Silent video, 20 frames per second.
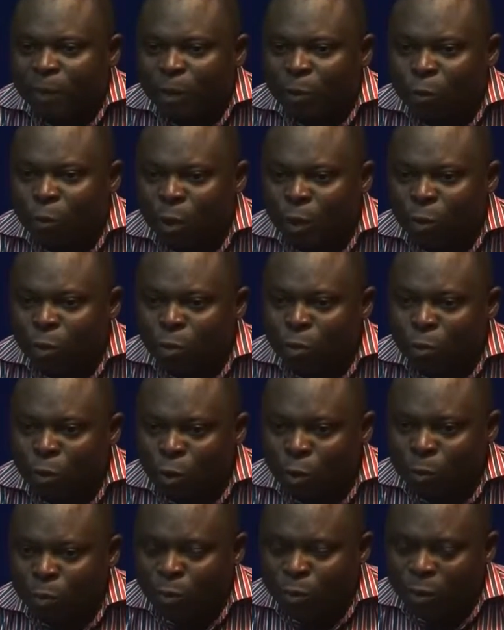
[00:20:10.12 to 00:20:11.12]
when you
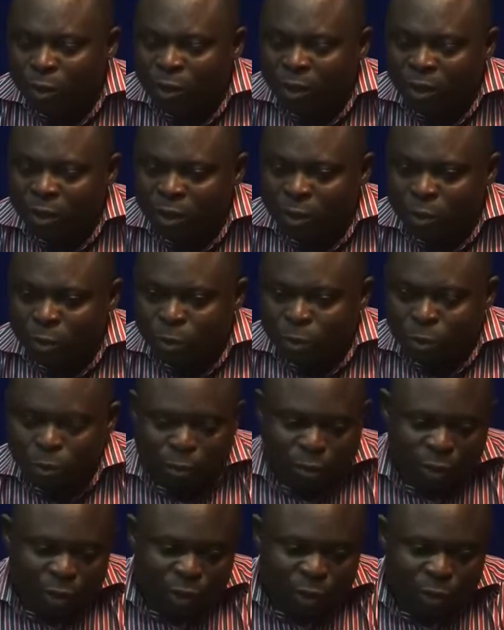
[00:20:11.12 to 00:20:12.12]
come to the
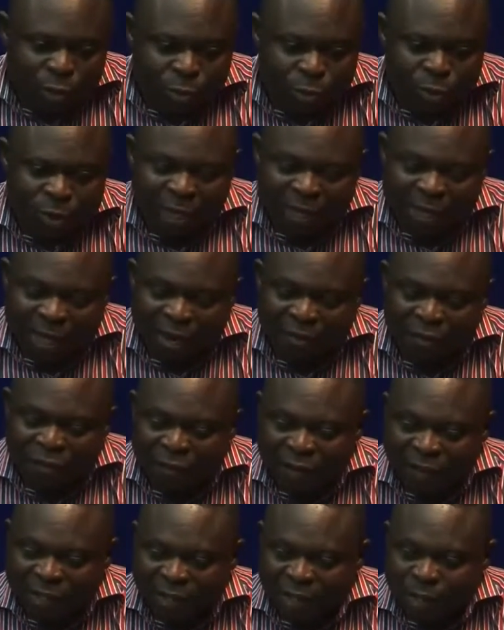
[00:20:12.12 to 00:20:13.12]
issues that
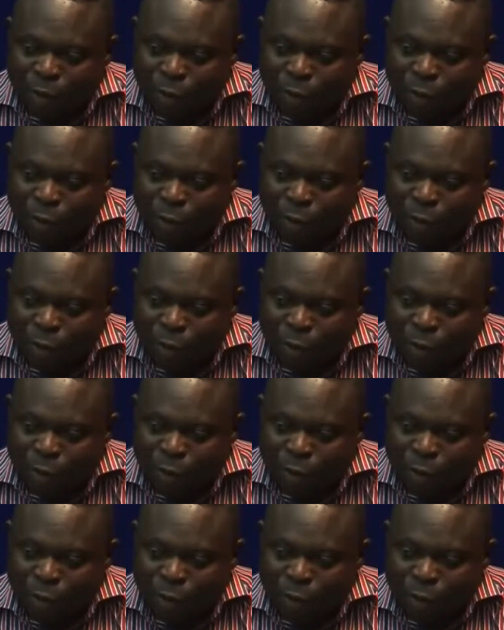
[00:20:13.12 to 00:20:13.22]
affect the